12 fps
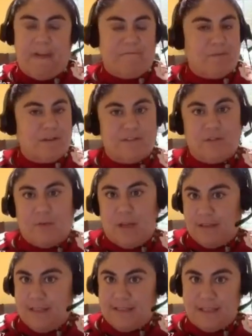personal
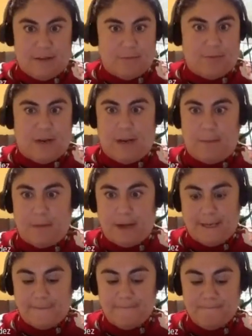wellness in their brain and
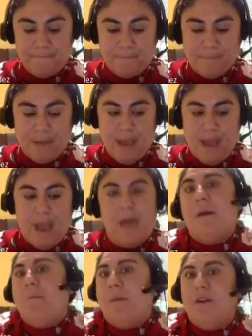body.
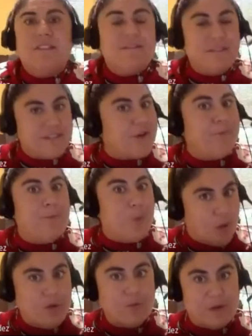And that most of us are
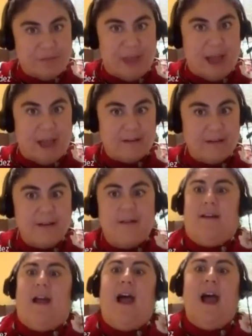born with that
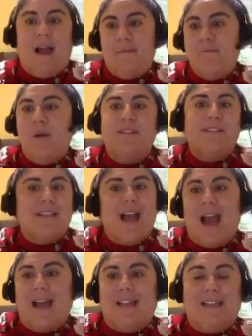most
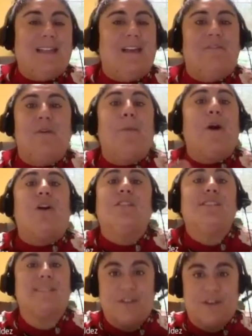highly level
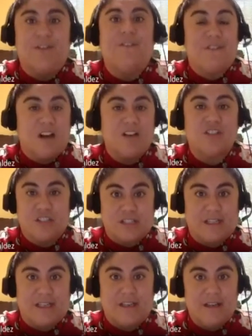personal
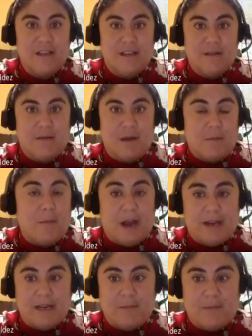functioning
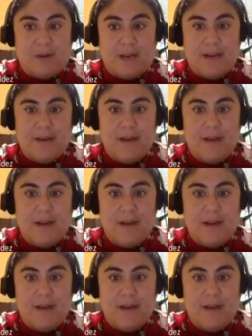body and brain.